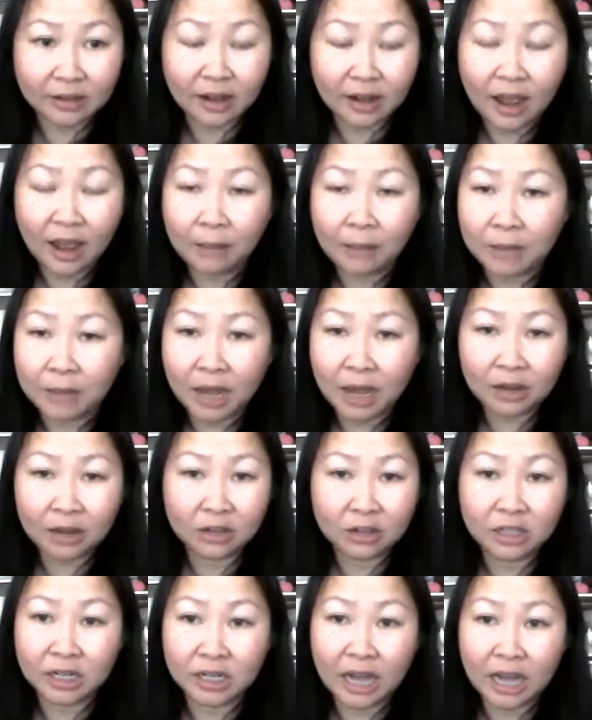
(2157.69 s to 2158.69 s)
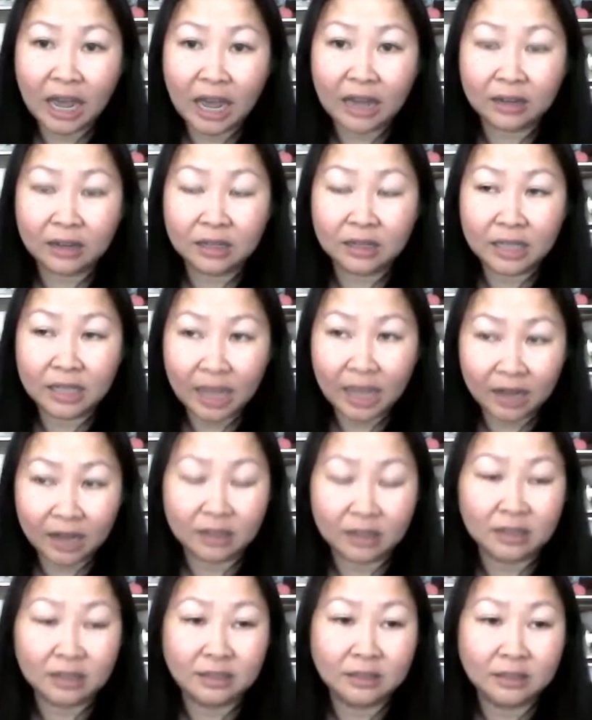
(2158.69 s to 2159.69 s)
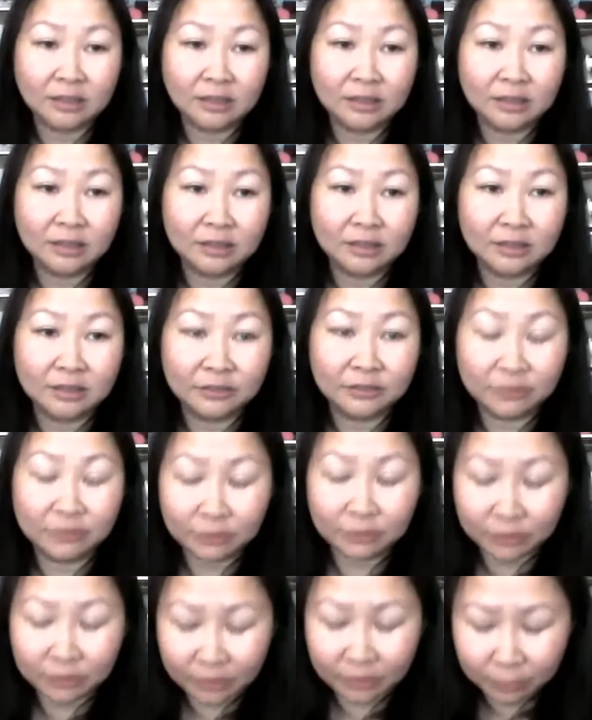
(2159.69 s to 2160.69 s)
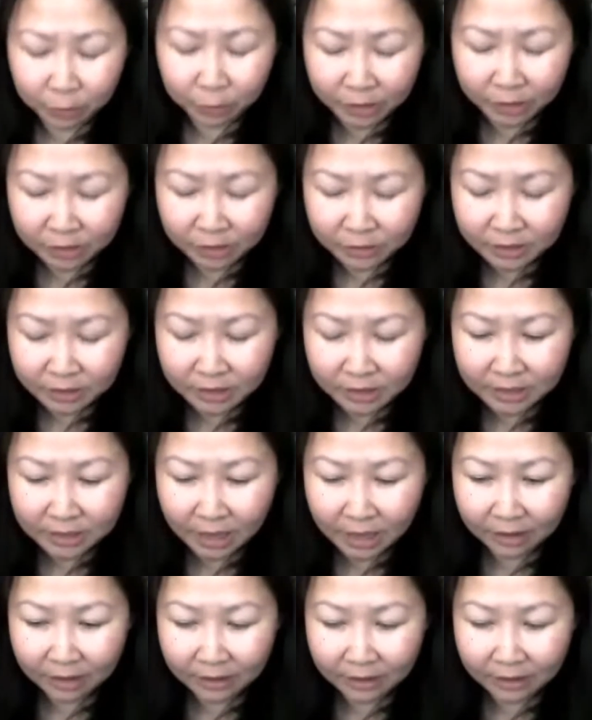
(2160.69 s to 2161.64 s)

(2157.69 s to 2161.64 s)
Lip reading: I'm not good at the end. When you sit down and